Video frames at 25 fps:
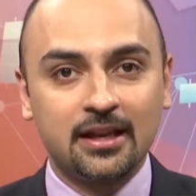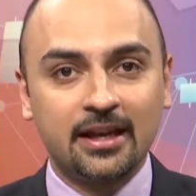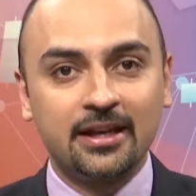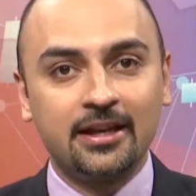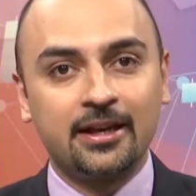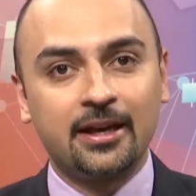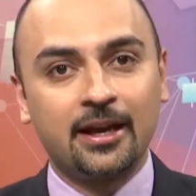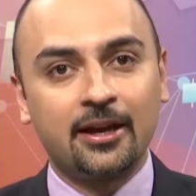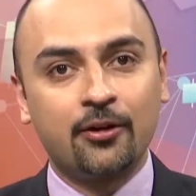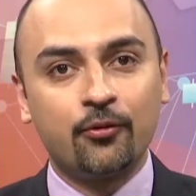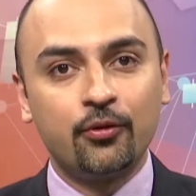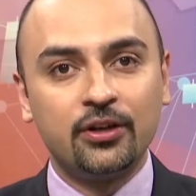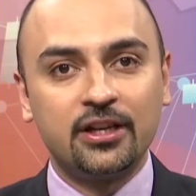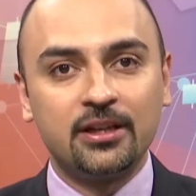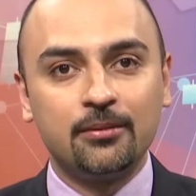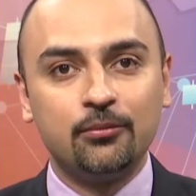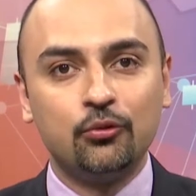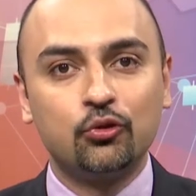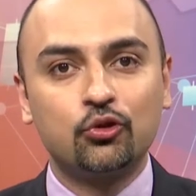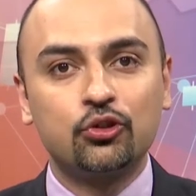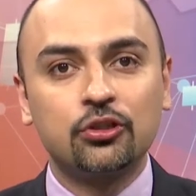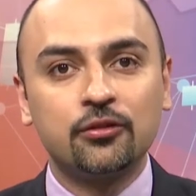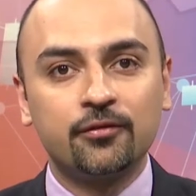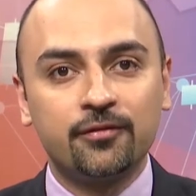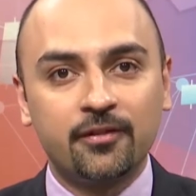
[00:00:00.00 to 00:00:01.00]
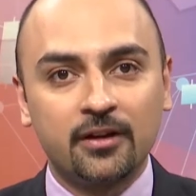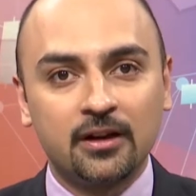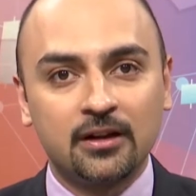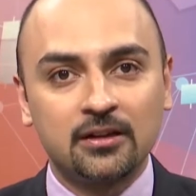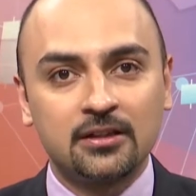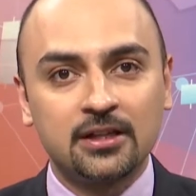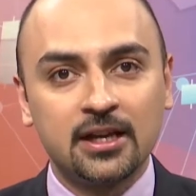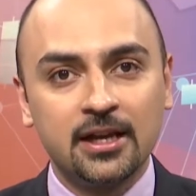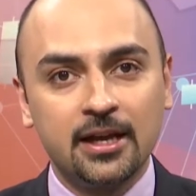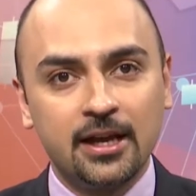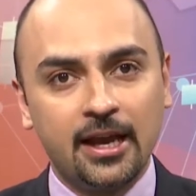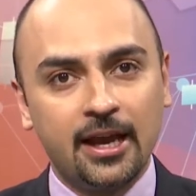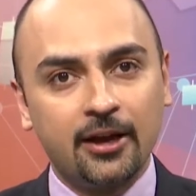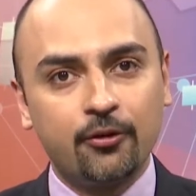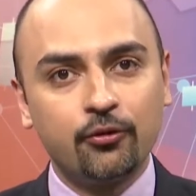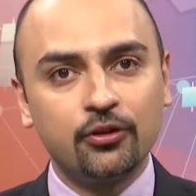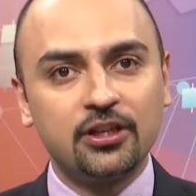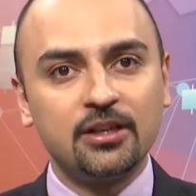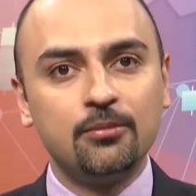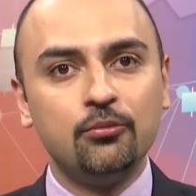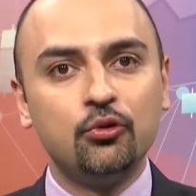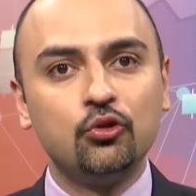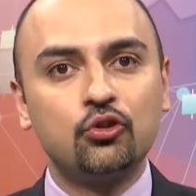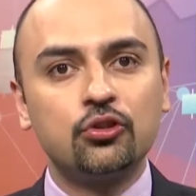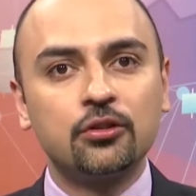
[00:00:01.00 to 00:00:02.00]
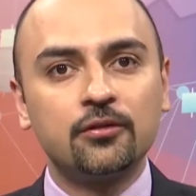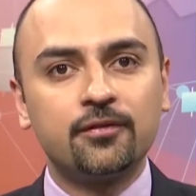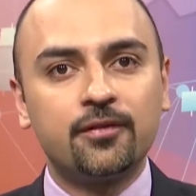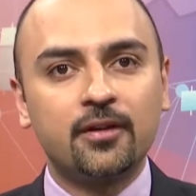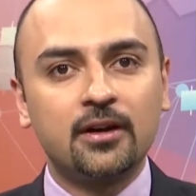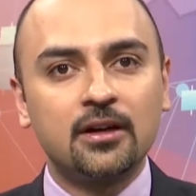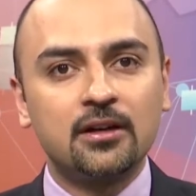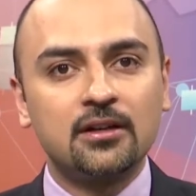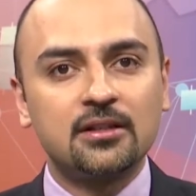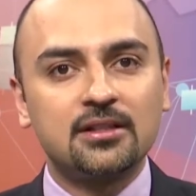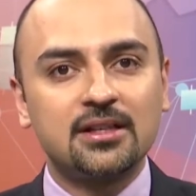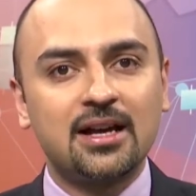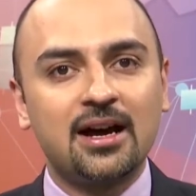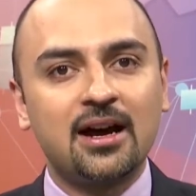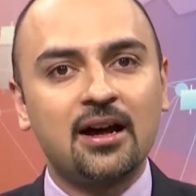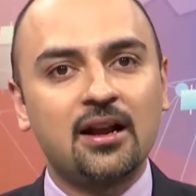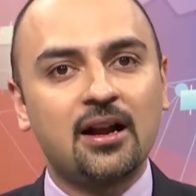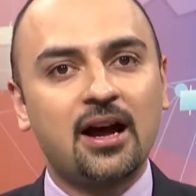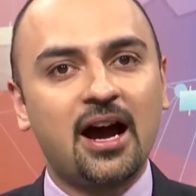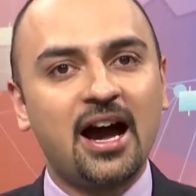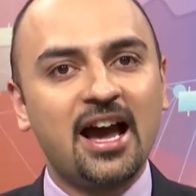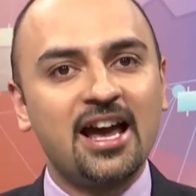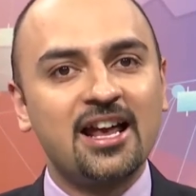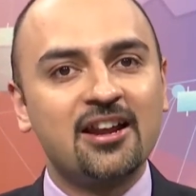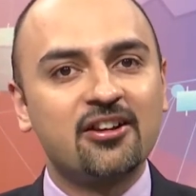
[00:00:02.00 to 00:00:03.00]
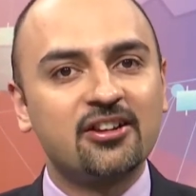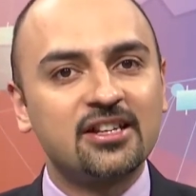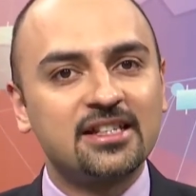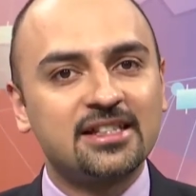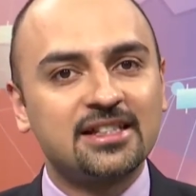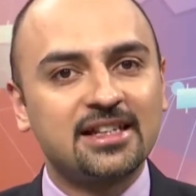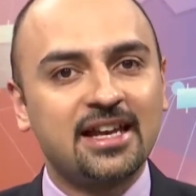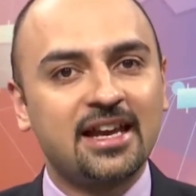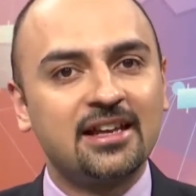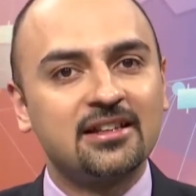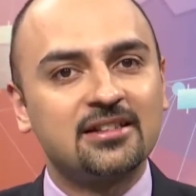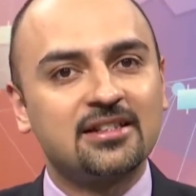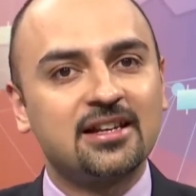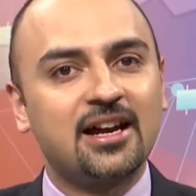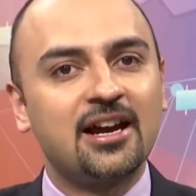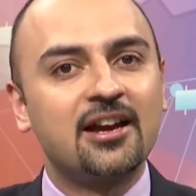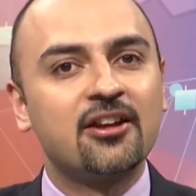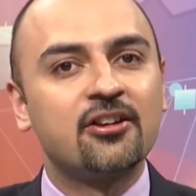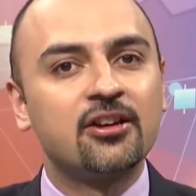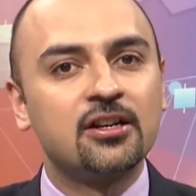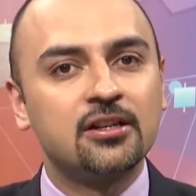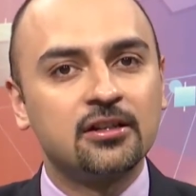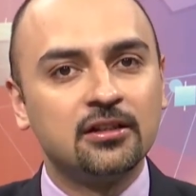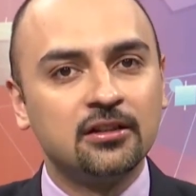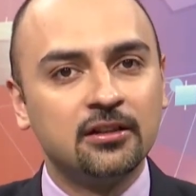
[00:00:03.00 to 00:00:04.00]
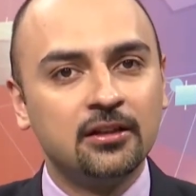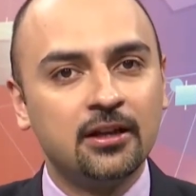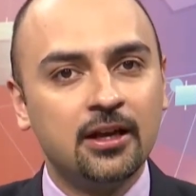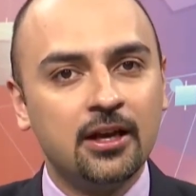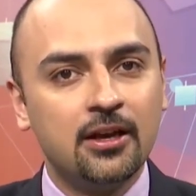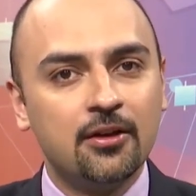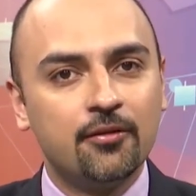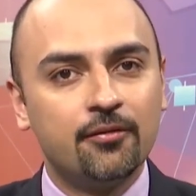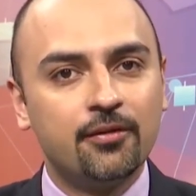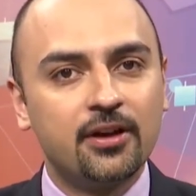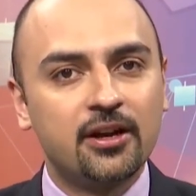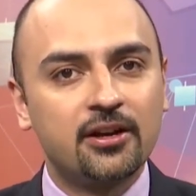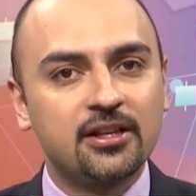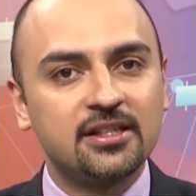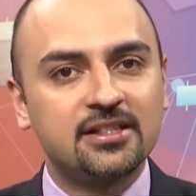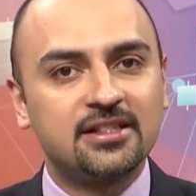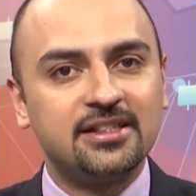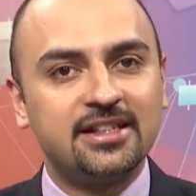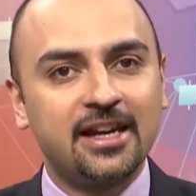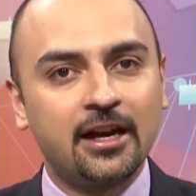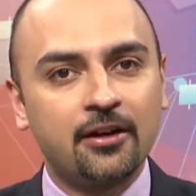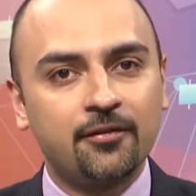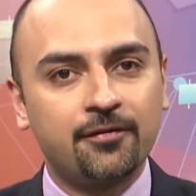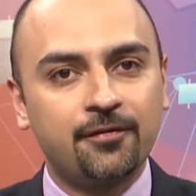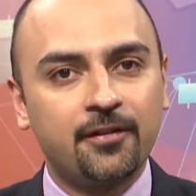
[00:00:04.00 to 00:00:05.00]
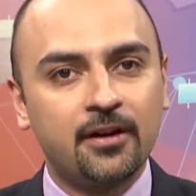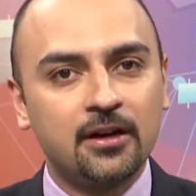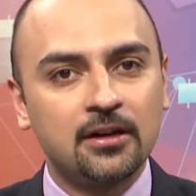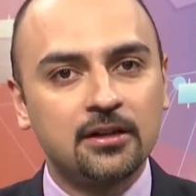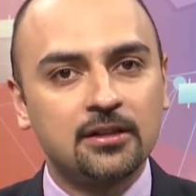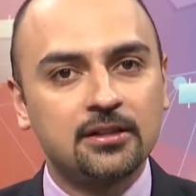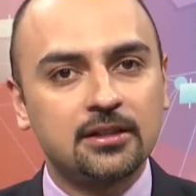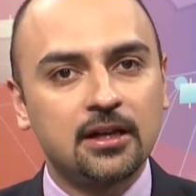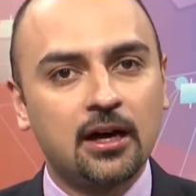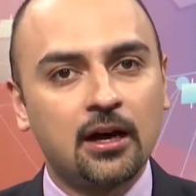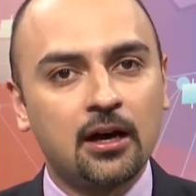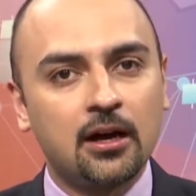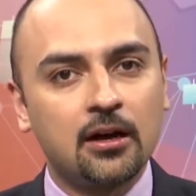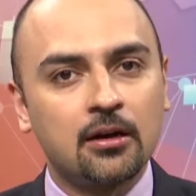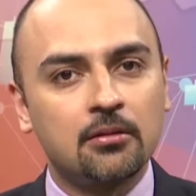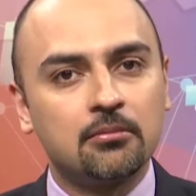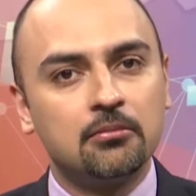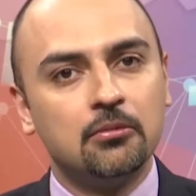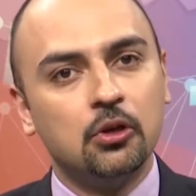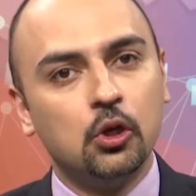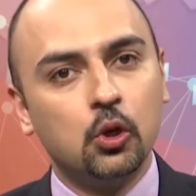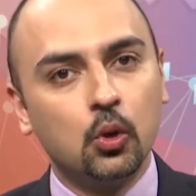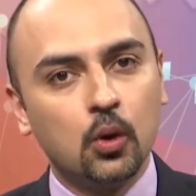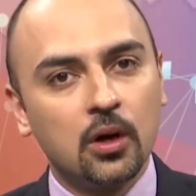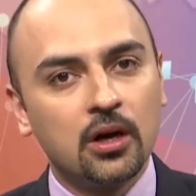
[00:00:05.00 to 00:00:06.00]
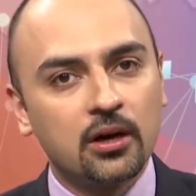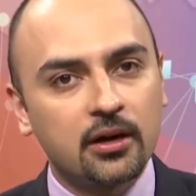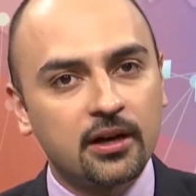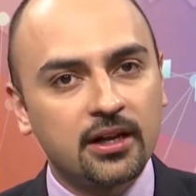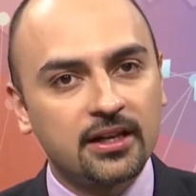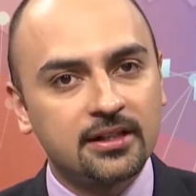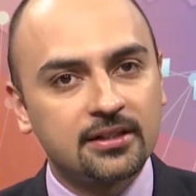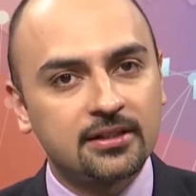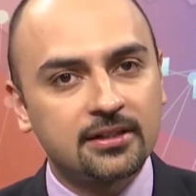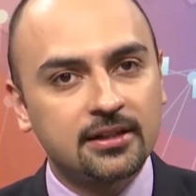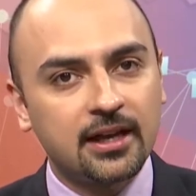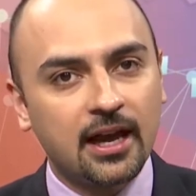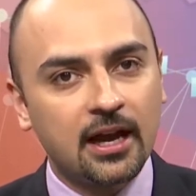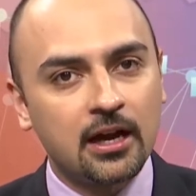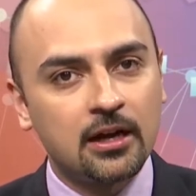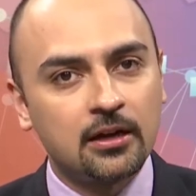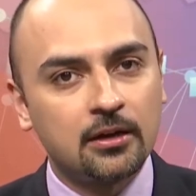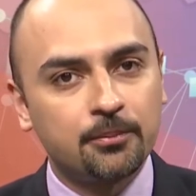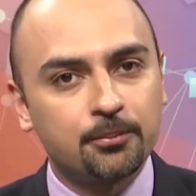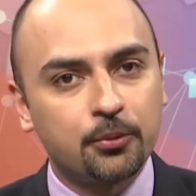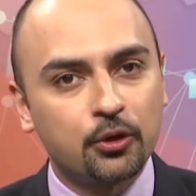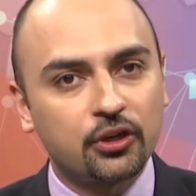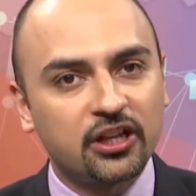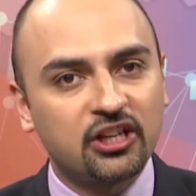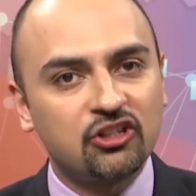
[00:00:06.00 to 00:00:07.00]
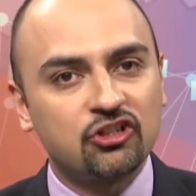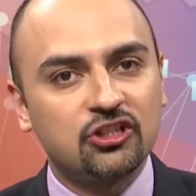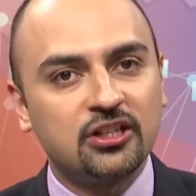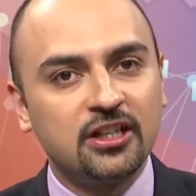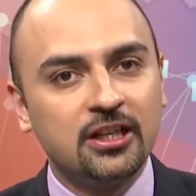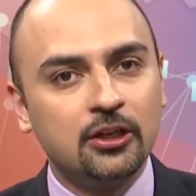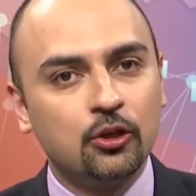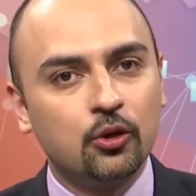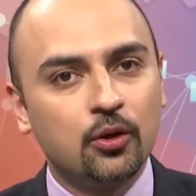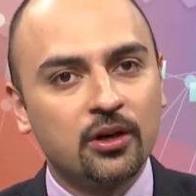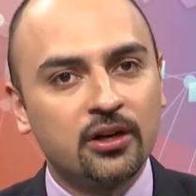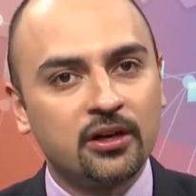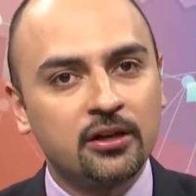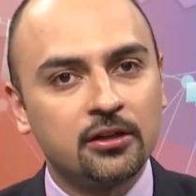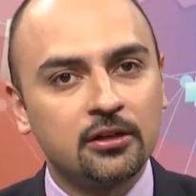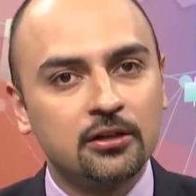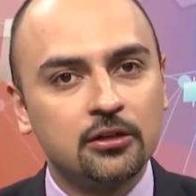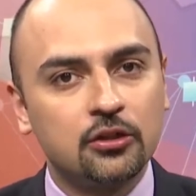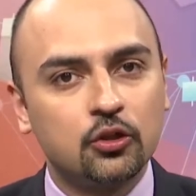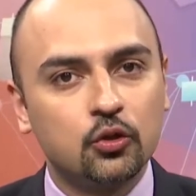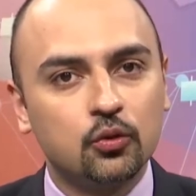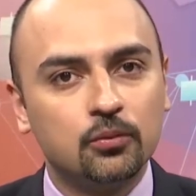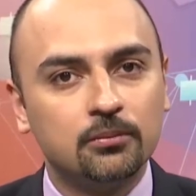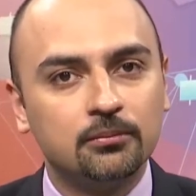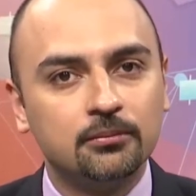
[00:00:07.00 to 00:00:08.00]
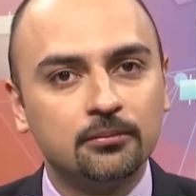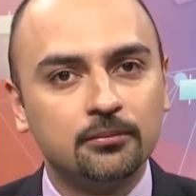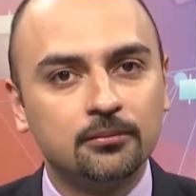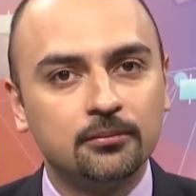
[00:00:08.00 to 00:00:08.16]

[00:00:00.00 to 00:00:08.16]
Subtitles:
like equity mutual funds are high risk, hence high return, whereas debt funds are lower risk and potentially lower return too?